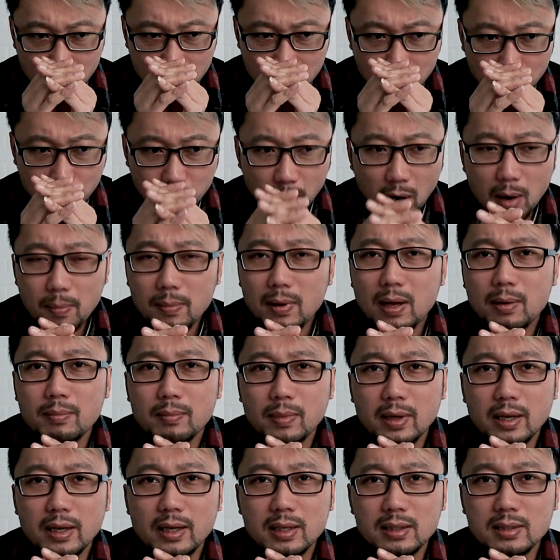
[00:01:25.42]
the
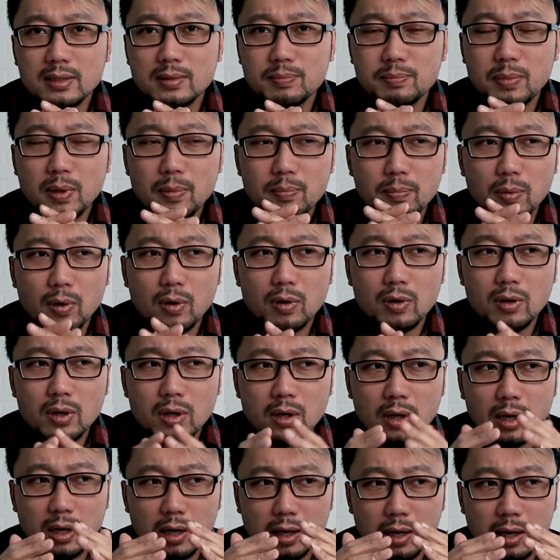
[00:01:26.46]
problem is people
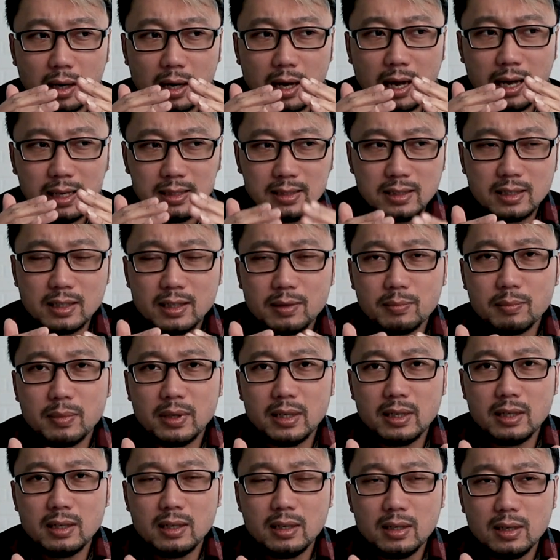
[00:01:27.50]
asking
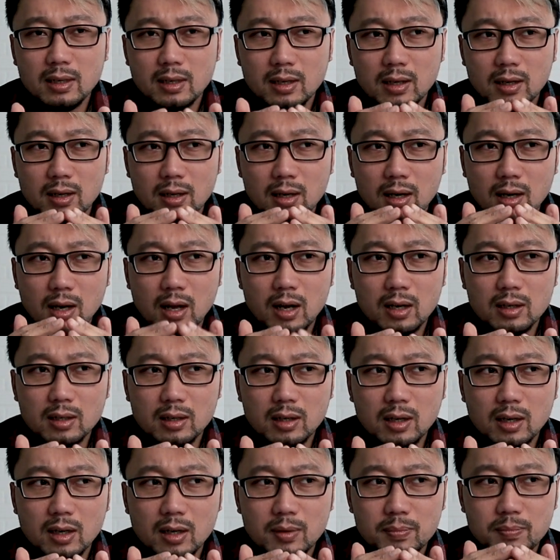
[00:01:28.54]
me a
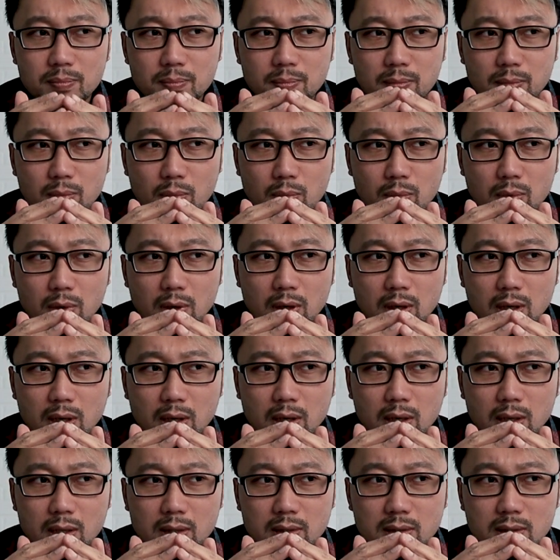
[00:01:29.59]
lot of
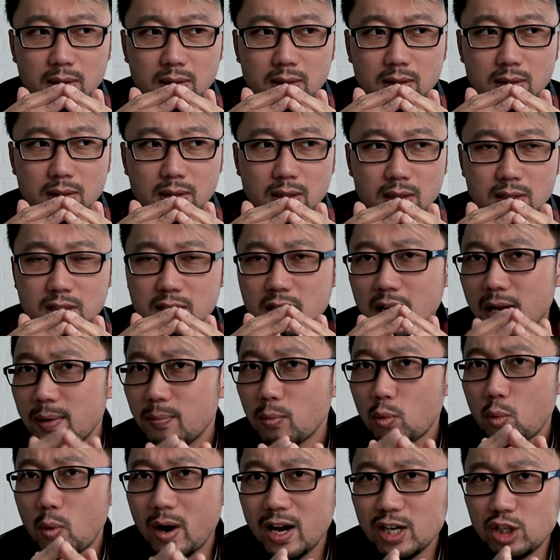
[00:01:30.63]
the
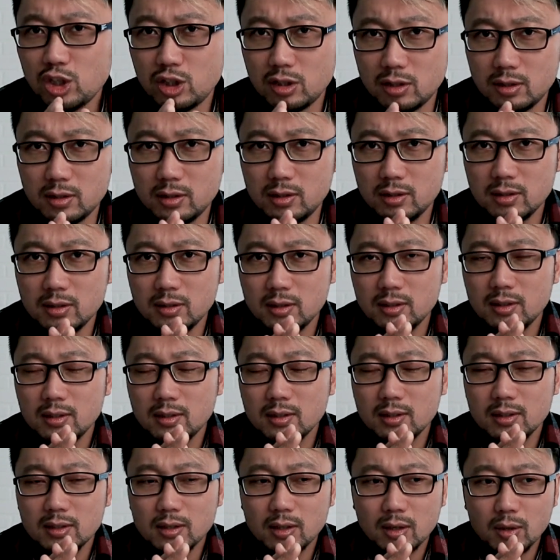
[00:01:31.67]
same question,
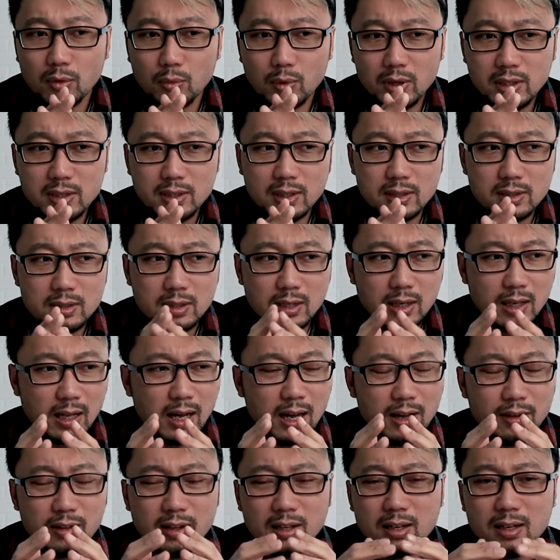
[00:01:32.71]
which is like
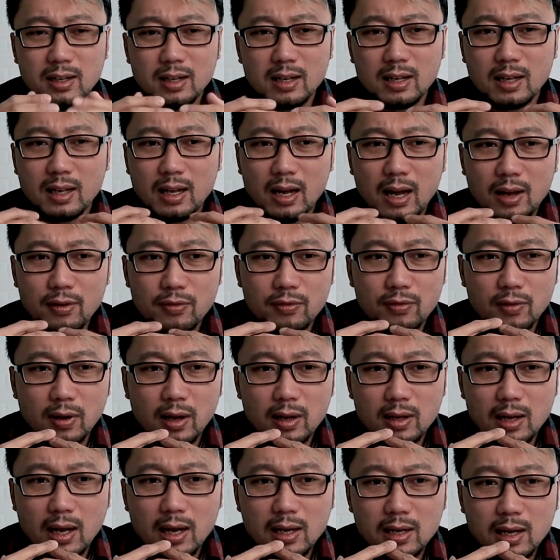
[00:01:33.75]
I think like
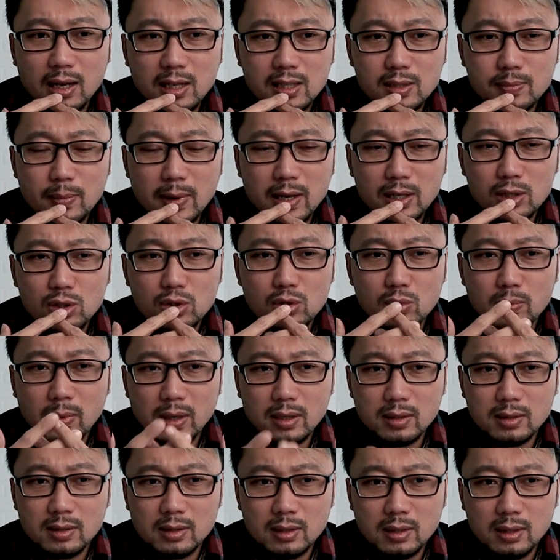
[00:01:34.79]
I spend too
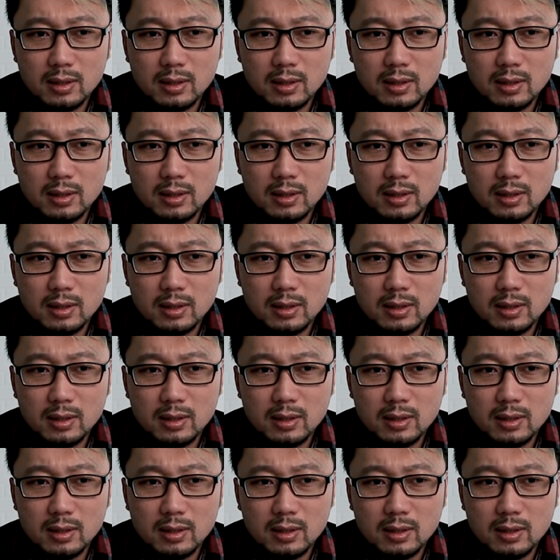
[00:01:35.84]
much